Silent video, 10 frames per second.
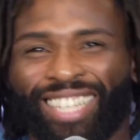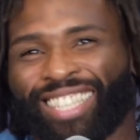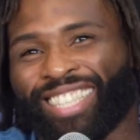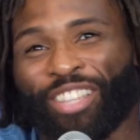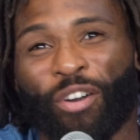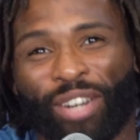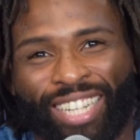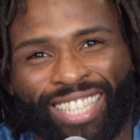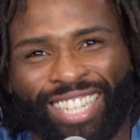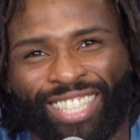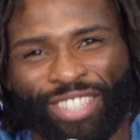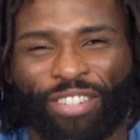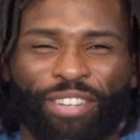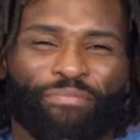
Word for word: Just knowing his history.